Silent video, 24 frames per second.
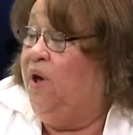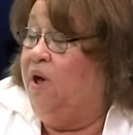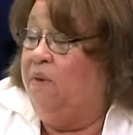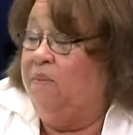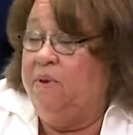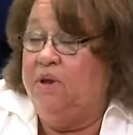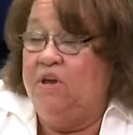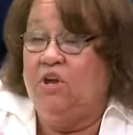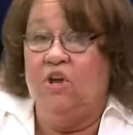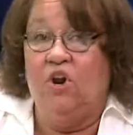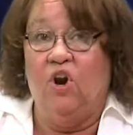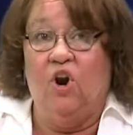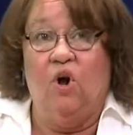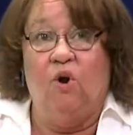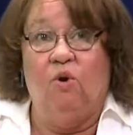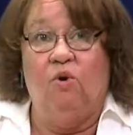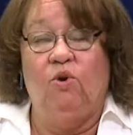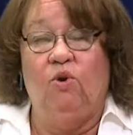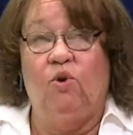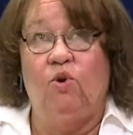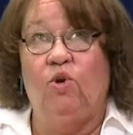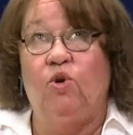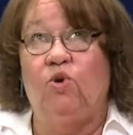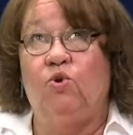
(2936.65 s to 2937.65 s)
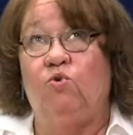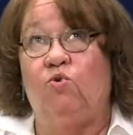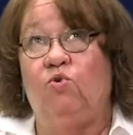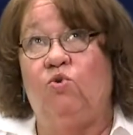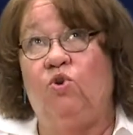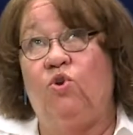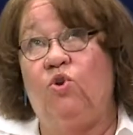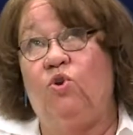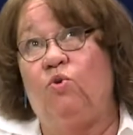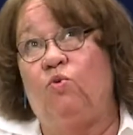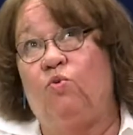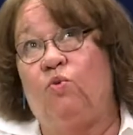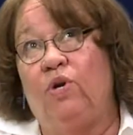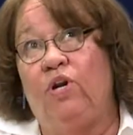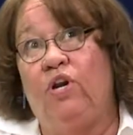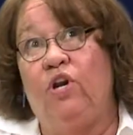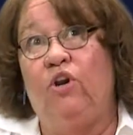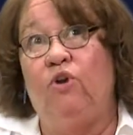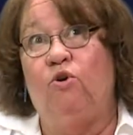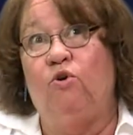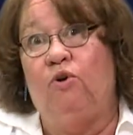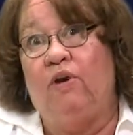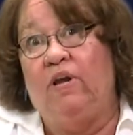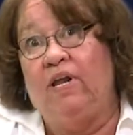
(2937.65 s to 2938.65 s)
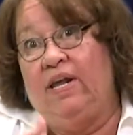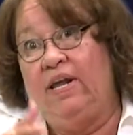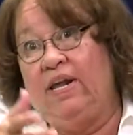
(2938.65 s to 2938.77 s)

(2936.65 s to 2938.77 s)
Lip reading: I mean, did you? What do?